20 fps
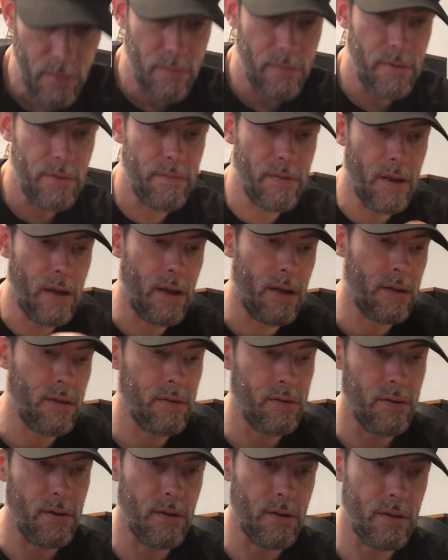we've got
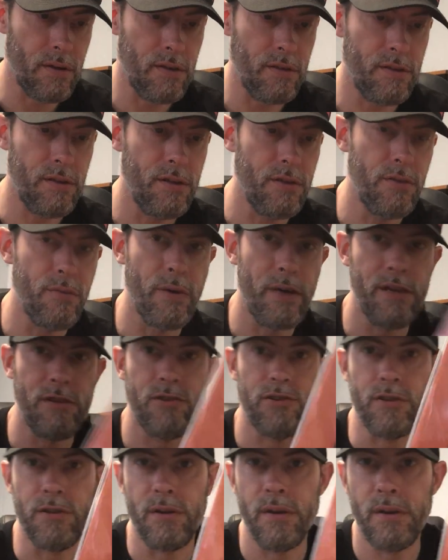uh,
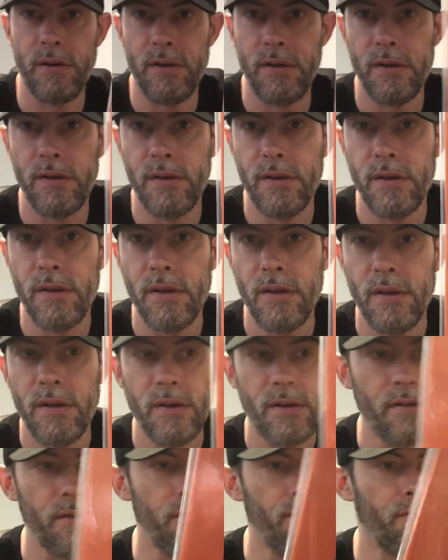Continuation.
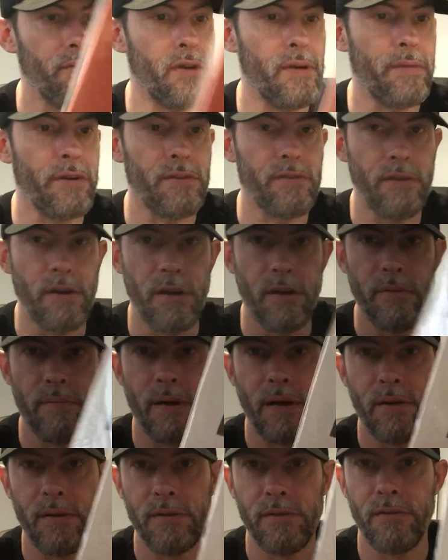This one I'm excited
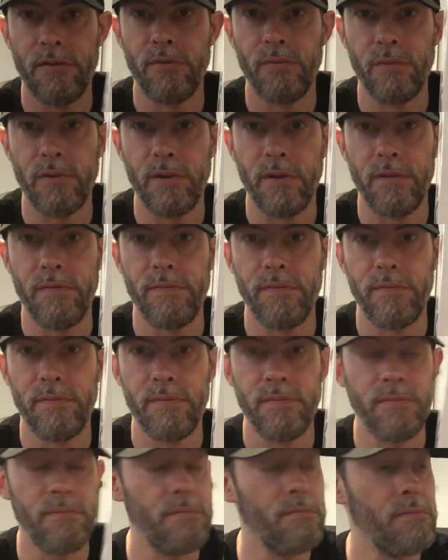about because this one I've,
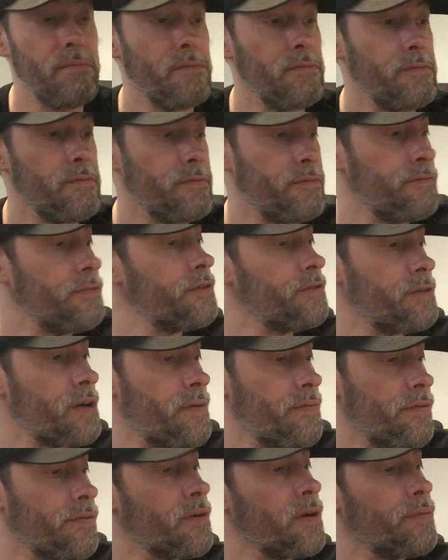first time
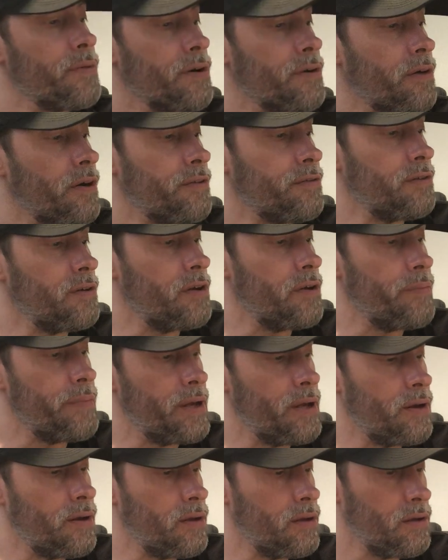I've come across it in a
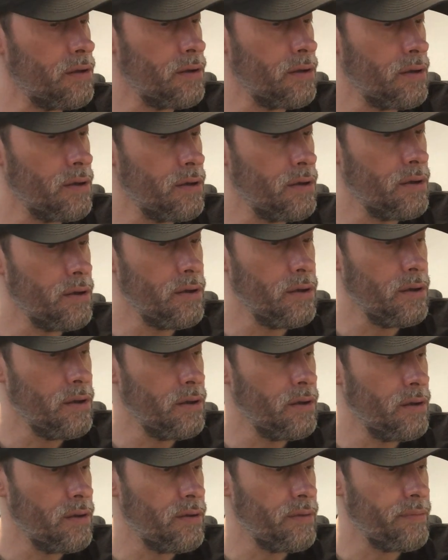bin.
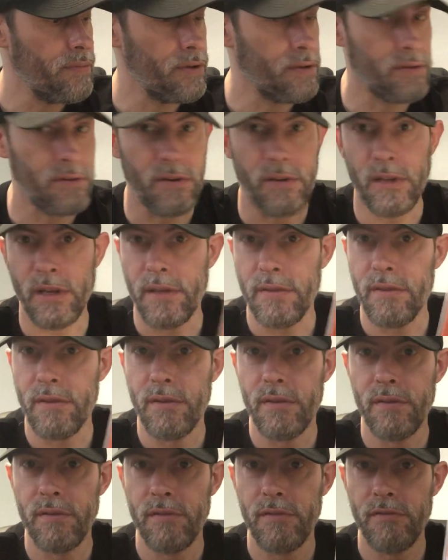But uh, yeah, the
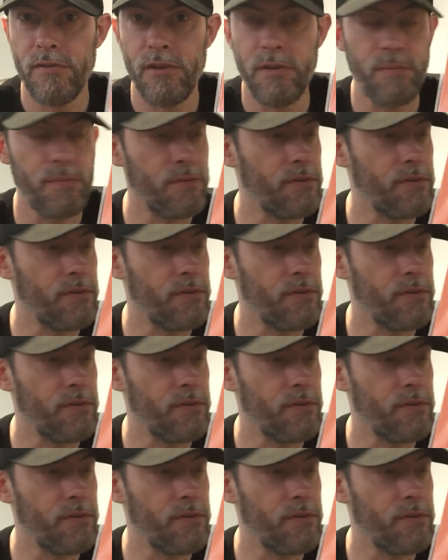cheap